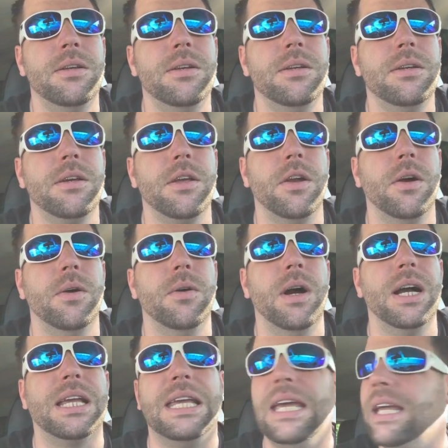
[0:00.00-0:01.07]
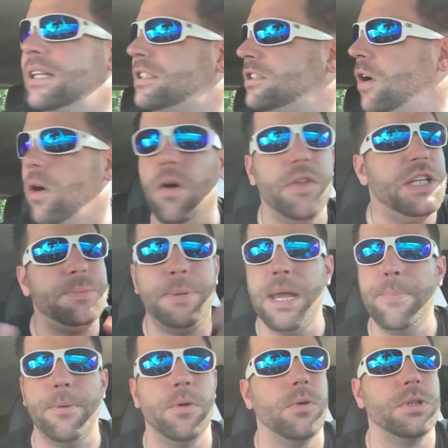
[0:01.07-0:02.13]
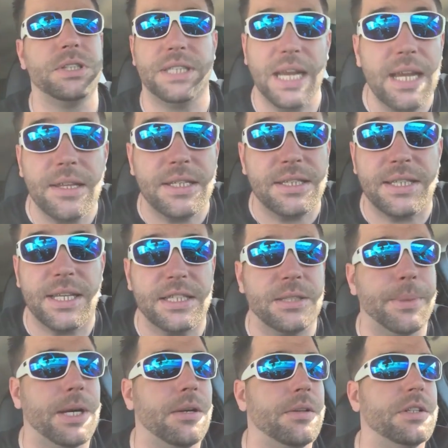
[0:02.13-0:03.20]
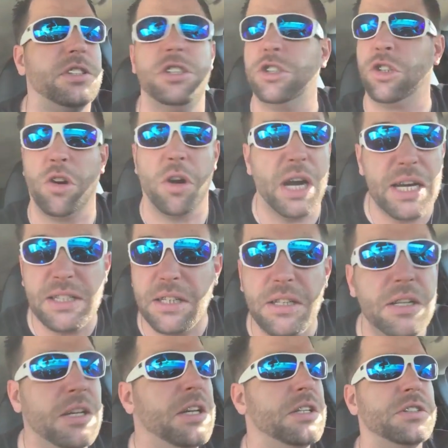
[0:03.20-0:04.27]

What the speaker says: You know, against all these people who are saying these things about her, that she's crazy,